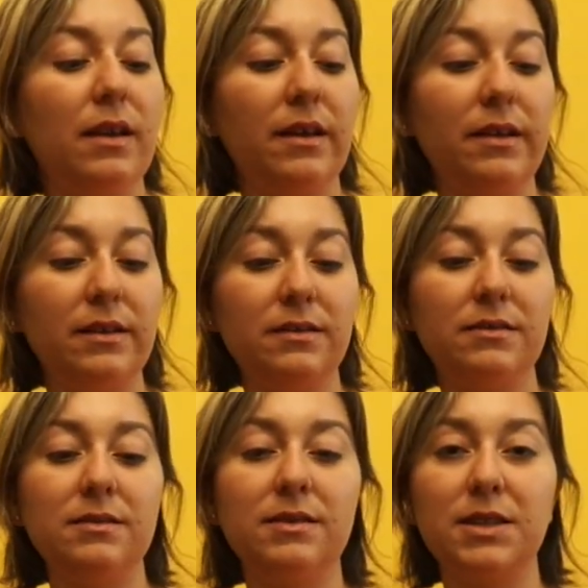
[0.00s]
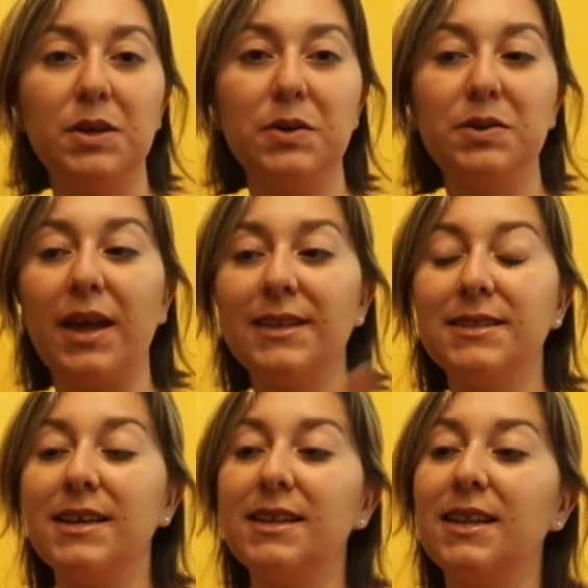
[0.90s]
And so that's
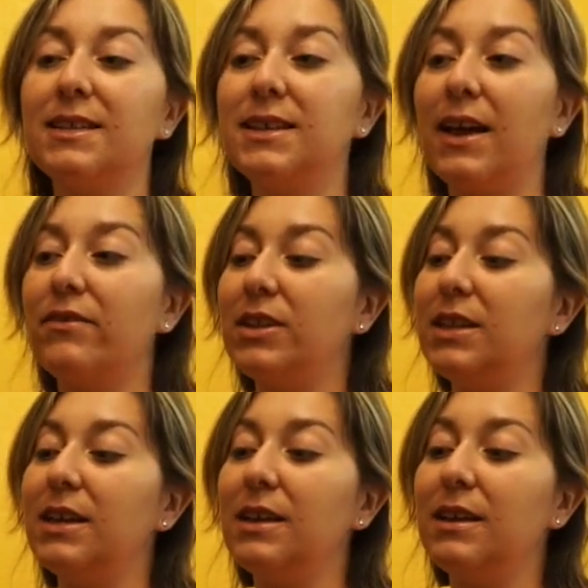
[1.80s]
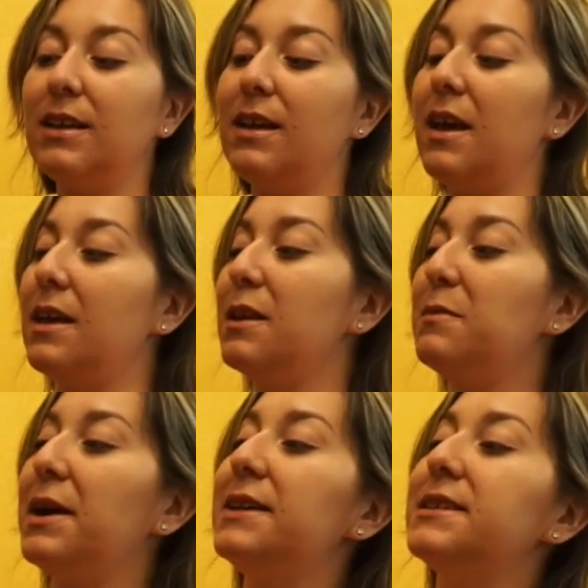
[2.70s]
it. That's everything in
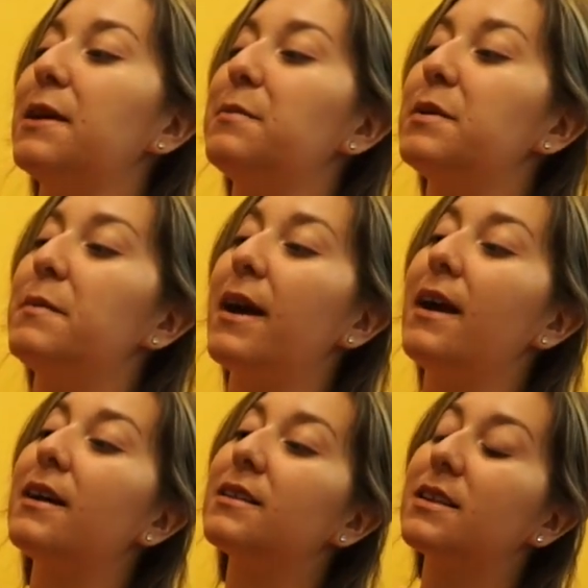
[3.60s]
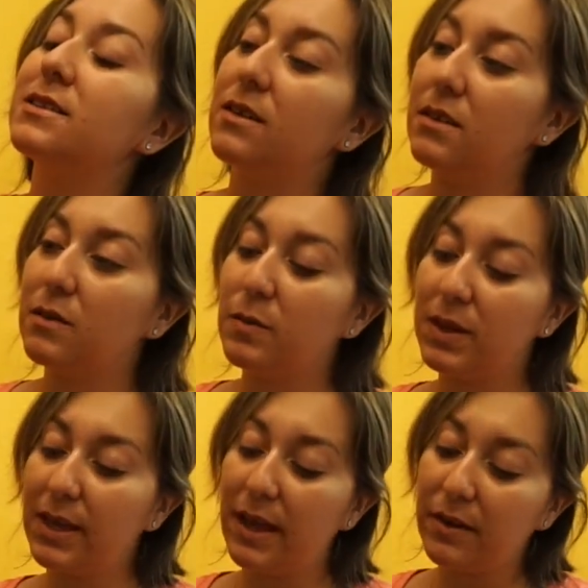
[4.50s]
my diaper bag. That's all
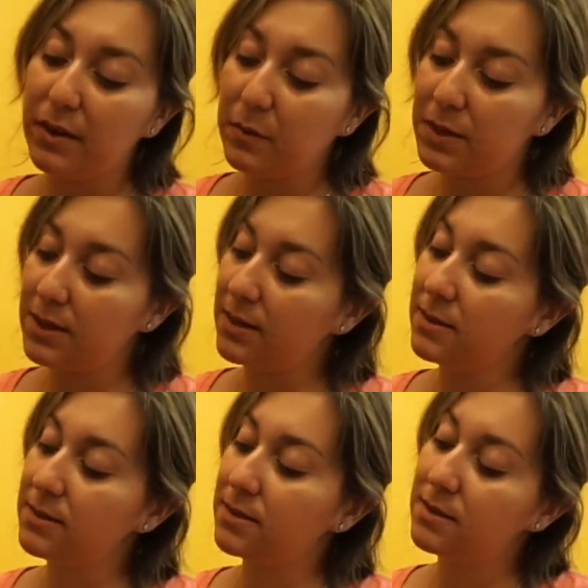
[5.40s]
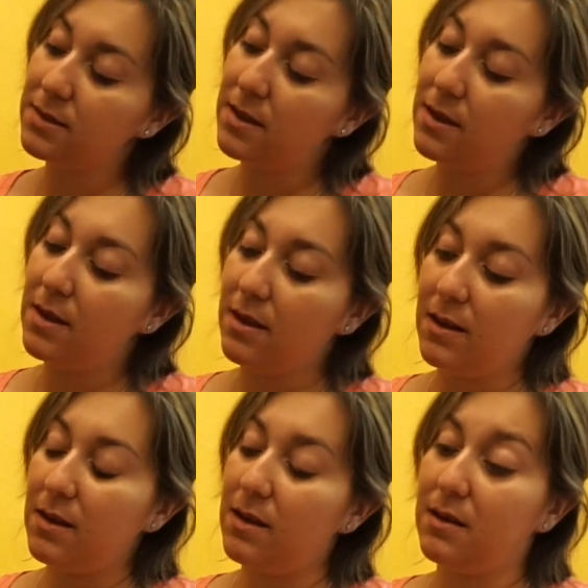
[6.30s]
we carry with us.
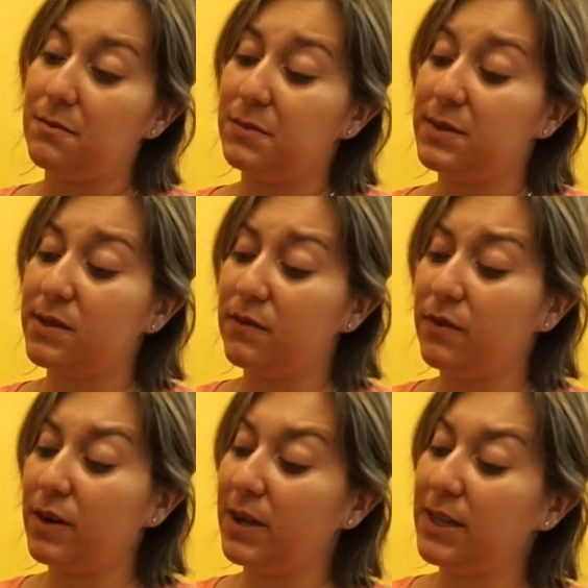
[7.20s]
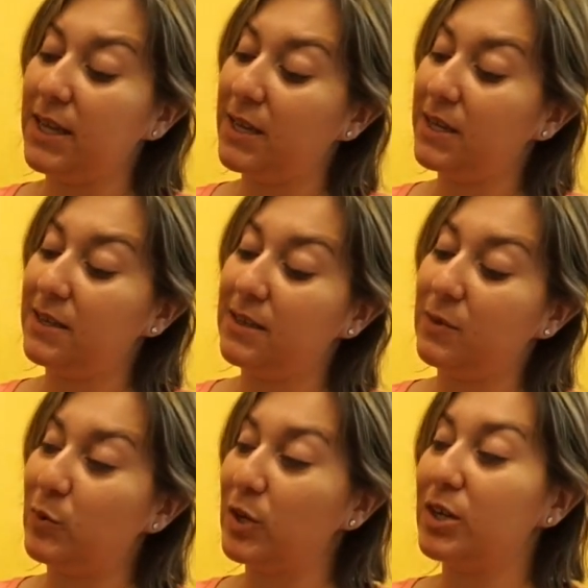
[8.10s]
So far I think
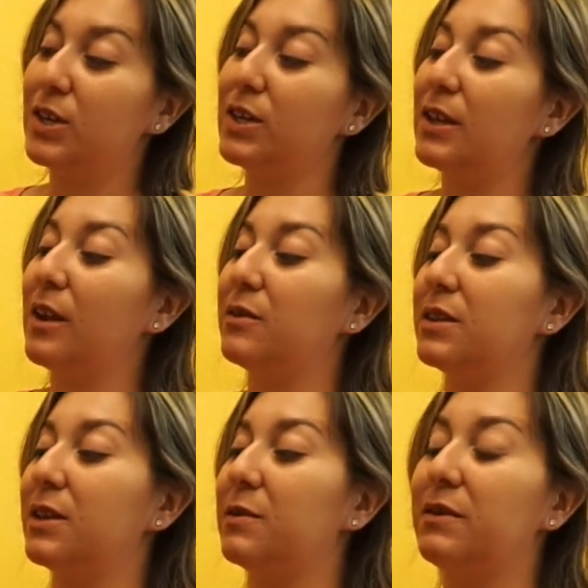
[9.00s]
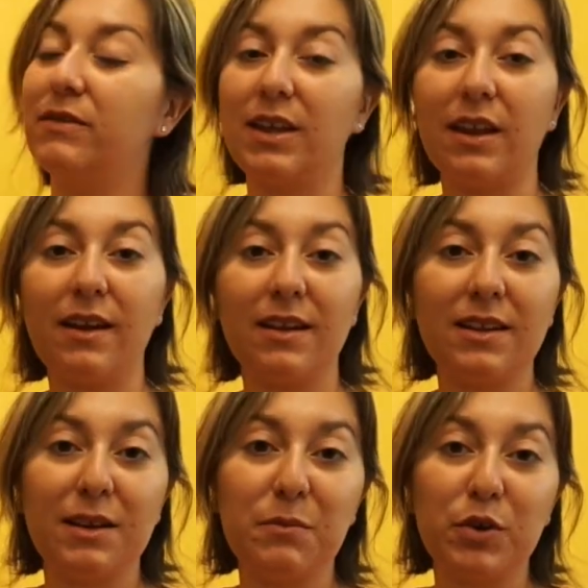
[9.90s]
we're good. I don't think we've needed
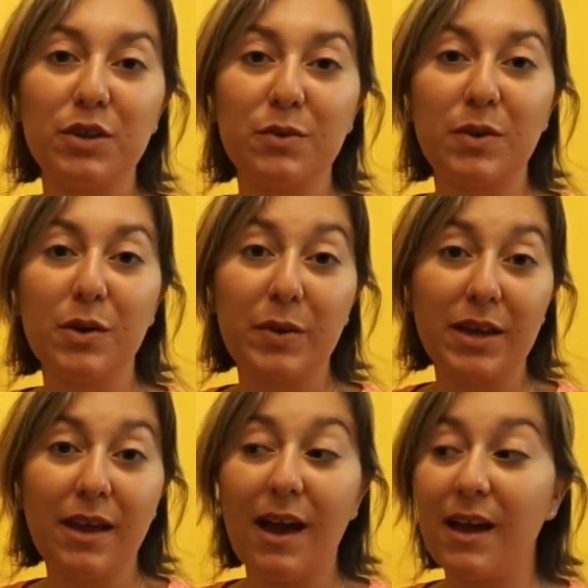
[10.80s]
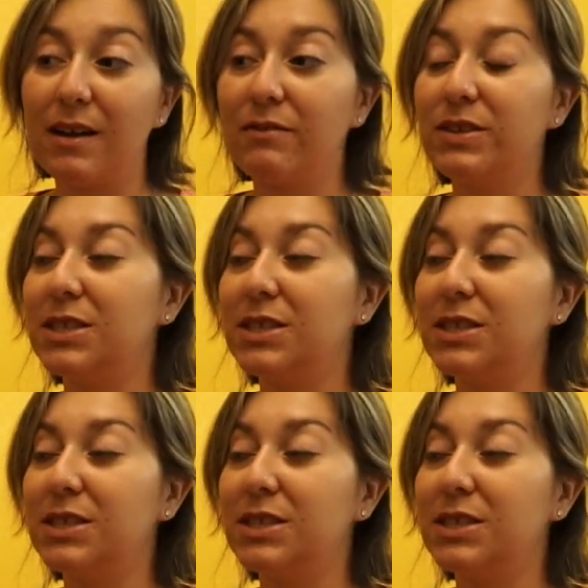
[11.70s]
anything more than what we have.